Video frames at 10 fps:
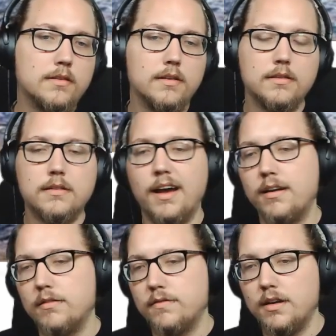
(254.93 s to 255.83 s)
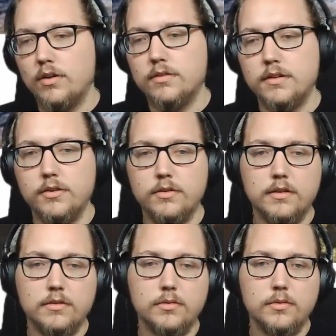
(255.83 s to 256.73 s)
this kind of allows the user
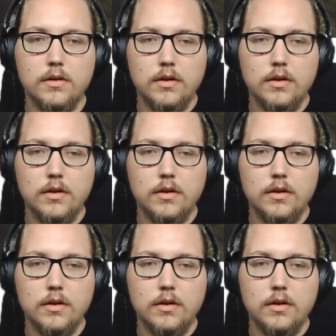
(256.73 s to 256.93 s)
to